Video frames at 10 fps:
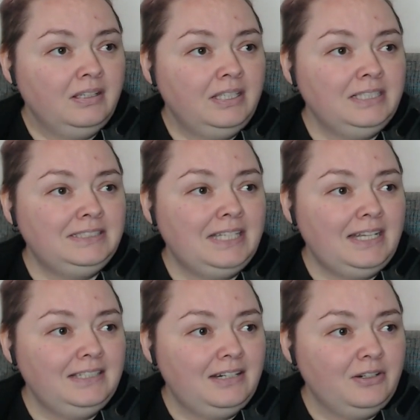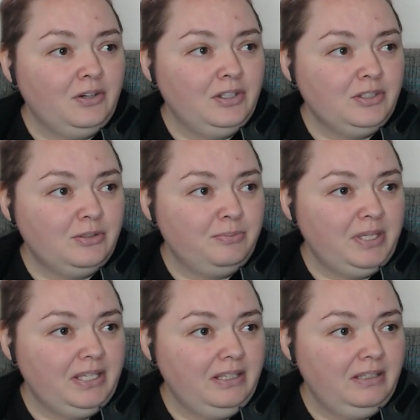Is Addai going to
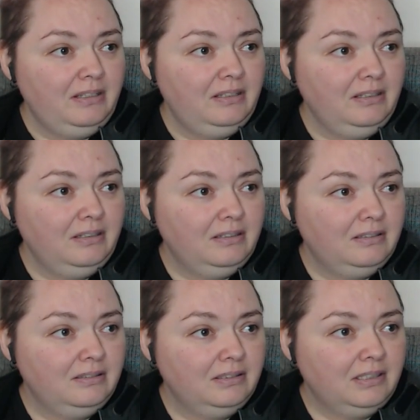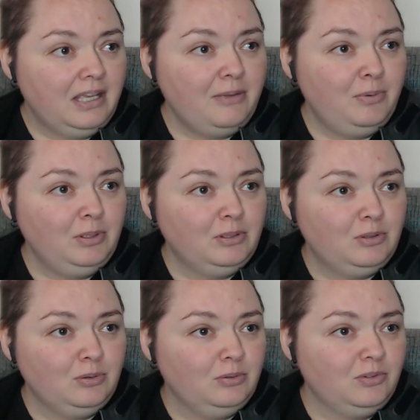be able
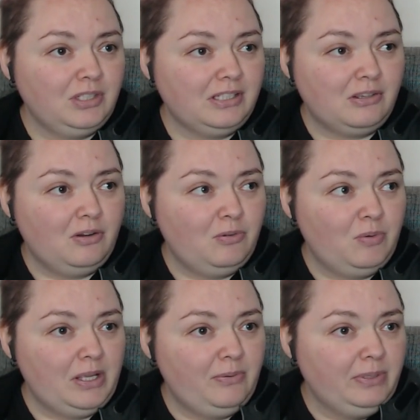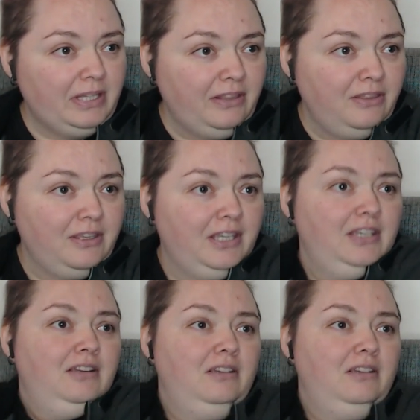to just go away with that thing?